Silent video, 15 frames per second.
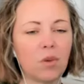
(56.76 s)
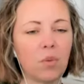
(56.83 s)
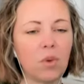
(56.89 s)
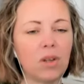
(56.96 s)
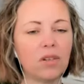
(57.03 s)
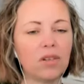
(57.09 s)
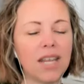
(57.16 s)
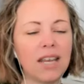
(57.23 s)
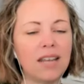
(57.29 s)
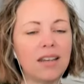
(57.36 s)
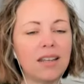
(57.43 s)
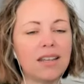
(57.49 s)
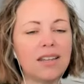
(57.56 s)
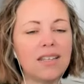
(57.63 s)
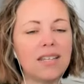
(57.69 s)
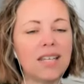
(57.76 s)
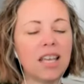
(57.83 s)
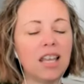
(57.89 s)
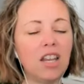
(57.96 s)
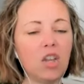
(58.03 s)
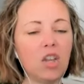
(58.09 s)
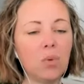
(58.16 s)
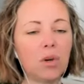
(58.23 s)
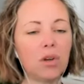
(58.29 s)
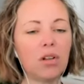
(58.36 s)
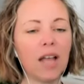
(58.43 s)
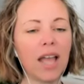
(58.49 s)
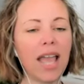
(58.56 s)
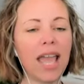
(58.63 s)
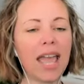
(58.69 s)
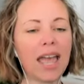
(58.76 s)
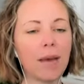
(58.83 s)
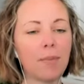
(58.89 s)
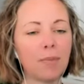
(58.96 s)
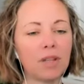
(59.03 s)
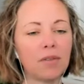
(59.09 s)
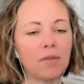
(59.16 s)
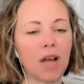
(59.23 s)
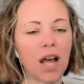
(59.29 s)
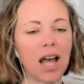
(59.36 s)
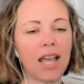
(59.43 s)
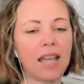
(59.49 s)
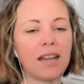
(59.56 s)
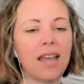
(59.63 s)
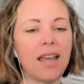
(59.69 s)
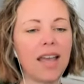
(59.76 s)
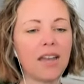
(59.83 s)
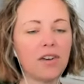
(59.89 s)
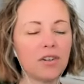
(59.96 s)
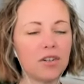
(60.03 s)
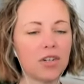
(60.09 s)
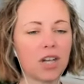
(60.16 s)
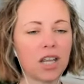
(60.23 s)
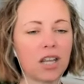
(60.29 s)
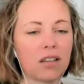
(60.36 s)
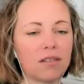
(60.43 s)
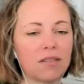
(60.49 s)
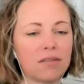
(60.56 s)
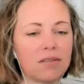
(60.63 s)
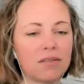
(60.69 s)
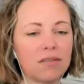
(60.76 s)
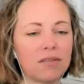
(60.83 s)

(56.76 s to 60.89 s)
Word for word: will need continual amplified energy